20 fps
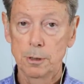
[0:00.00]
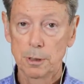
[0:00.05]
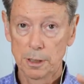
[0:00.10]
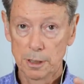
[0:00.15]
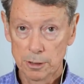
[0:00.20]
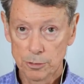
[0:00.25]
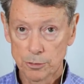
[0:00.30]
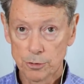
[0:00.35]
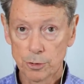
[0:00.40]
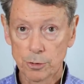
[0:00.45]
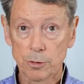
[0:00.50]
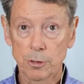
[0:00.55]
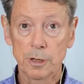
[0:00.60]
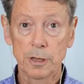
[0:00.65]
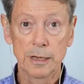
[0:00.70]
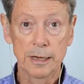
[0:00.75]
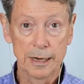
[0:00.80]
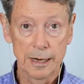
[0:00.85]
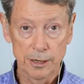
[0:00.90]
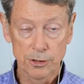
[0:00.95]

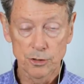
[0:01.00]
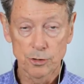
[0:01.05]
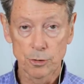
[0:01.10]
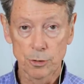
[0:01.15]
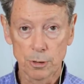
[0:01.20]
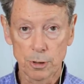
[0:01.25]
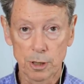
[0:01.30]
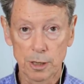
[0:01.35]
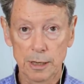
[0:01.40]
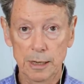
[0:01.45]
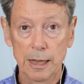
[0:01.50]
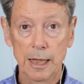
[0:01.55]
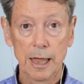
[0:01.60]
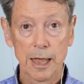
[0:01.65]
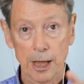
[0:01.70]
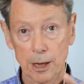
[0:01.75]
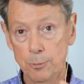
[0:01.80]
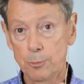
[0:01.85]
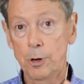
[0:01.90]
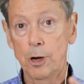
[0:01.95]
internally and externally,
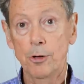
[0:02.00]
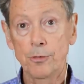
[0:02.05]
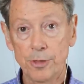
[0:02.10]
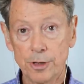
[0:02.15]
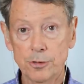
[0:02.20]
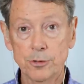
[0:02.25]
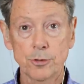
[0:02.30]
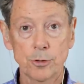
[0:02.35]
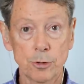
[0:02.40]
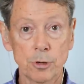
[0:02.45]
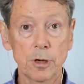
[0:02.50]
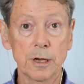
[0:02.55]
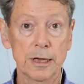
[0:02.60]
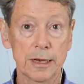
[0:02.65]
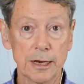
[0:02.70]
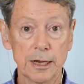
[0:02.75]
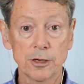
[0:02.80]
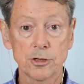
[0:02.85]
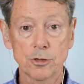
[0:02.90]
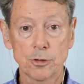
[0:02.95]
and both internally
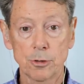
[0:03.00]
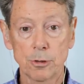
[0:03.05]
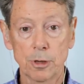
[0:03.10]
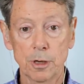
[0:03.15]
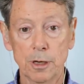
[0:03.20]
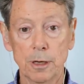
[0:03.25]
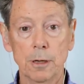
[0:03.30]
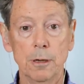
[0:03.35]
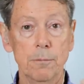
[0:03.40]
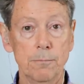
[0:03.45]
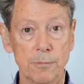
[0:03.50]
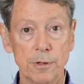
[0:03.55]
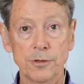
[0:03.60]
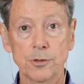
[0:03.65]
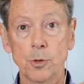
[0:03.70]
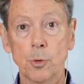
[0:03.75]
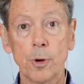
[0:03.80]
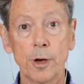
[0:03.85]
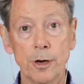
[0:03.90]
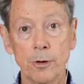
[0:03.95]
and externally.
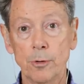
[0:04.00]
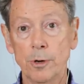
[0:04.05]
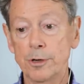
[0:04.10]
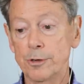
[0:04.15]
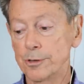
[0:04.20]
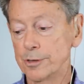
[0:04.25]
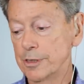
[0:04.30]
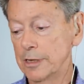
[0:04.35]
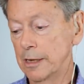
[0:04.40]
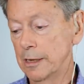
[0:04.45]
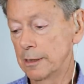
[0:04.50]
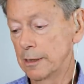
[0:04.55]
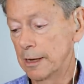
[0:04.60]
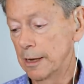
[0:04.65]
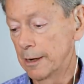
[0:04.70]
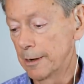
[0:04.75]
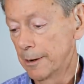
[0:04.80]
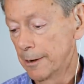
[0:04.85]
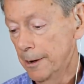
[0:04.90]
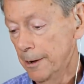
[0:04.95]
That's a way to understand
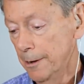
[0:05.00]
that.